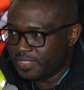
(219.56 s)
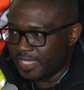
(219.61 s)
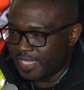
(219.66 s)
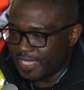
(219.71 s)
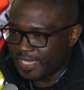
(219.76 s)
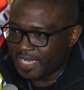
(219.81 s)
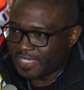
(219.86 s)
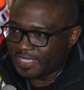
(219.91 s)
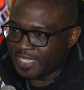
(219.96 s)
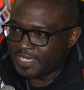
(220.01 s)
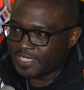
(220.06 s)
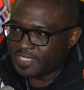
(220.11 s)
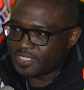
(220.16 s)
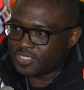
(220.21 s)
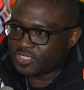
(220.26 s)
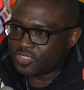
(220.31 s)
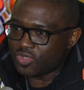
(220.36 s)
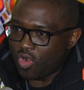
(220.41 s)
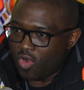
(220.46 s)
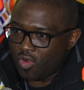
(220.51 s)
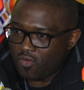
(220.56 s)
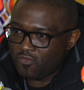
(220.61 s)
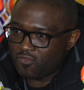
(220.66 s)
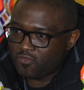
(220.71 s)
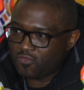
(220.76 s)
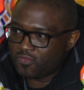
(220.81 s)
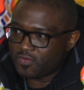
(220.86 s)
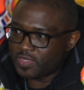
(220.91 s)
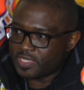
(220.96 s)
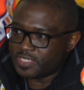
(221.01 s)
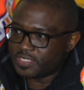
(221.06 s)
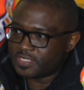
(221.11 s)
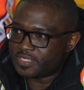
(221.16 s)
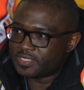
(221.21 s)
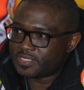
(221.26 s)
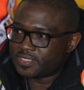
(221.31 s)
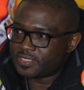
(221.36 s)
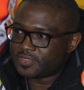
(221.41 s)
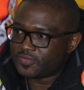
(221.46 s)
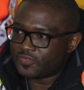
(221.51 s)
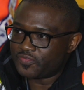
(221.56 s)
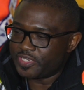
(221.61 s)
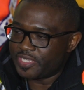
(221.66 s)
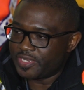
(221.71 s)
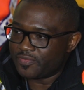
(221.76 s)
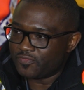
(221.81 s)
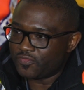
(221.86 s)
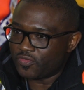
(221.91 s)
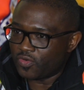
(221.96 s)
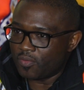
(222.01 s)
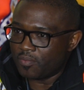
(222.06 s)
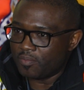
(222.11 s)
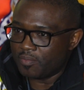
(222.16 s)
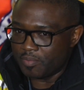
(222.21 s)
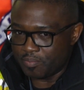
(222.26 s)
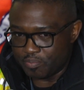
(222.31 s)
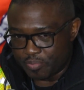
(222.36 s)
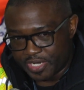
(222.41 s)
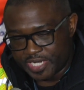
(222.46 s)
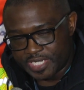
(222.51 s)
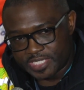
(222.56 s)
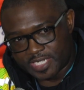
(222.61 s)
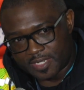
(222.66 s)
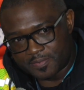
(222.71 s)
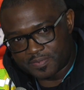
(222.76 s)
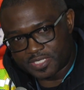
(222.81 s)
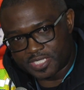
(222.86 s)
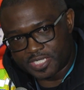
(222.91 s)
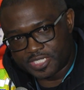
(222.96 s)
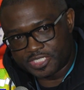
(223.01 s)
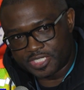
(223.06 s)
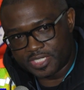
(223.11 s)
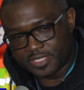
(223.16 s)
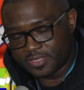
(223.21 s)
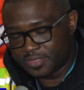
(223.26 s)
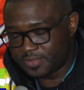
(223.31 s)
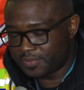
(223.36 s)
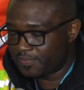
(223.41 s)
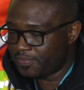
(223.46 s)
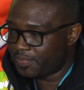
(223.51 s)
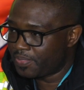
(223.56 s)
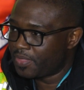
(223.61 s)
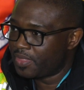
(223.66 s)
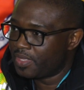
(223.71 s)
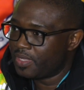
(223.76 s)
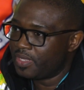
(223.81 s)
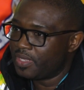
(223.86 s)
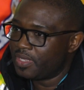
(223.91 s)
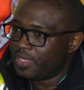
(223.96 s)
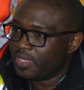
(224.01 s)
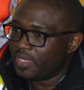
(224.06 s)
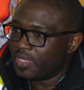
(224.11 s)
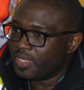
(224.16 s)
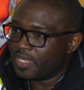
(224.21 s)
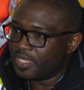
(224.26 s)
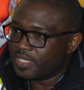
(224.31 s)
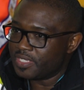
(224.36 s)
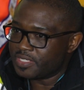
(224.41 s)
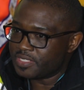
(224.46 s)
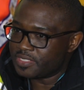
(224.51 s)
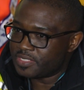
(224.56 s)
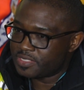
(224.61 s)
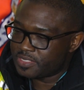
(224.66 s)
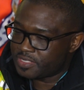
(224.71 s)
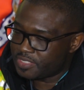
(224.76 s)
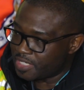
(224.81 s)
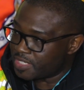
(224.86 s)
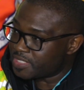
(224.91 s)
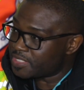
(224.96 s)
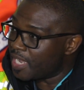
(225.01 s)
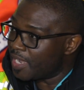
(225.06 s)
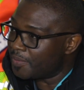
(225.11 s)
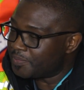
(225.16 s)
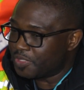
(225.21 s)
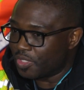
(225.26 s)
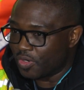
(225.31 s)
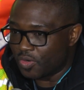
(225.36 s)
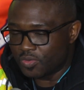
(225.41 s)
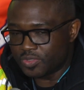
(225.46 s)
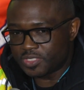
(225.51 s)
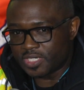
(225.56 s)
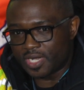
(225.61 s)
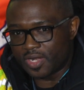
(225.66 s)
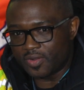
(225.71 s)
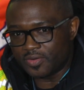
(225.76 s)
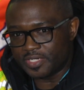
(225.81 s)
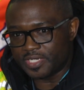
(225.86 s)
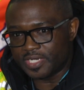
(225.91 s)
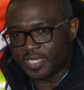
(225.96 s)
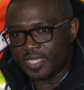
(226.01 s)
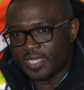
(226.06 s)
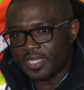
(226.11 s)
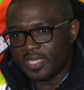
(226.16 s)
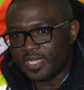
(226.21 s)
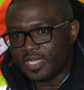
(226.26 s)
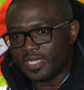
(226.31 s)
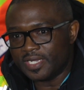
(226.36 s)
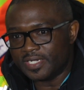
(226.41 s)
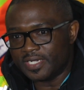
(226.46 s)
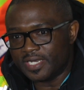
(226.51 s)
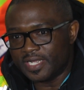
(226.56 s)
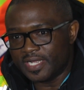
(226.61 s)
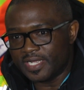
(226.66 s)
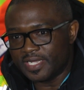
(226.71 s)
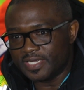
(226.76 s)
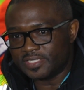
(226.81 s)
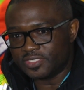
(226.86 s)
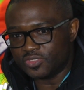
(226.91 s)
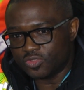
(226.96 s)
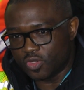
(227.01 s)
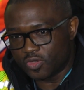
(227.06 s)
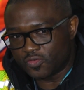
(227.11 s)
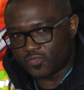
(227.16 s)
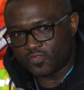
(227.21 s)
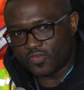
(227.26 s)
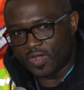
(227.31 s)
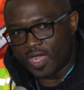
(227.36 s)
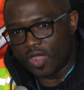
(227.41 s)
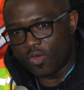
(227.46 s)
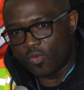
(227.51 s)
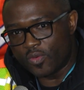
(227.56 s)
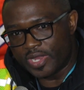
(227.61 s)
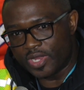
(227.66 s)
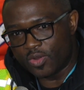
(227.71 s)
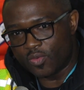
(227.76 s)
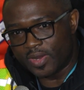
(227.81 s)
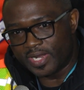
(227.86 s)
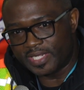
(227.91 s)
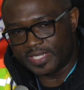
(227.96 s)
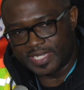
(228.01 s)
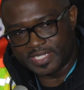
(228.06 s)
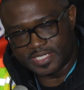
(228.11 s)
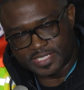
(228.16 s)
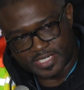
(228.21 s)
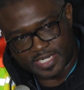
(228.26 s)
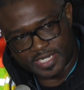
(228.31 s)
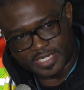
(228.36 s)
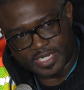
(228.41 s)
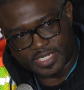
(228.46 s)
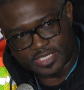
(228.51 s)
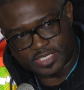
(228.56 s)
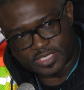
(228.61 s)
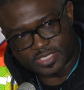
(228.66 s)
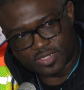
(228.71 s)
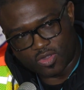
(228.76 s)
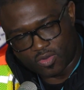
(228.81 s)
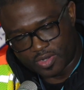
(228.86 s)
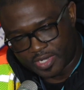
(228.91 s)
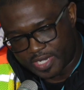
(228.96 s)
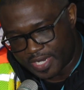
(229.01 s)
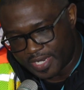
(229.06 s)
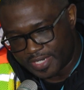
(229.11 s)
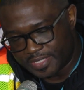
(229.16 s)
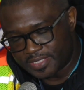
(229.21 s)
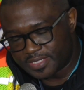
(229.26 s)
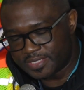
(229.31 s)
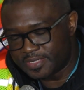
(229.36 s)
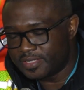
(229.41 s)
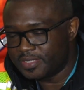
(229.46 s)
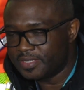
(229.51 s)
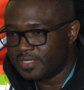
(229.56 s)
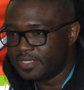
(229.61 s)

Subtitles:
So the area that is off, it's feeding from Bree substation. It's just up the road around here, and not far away where the incident has occurred.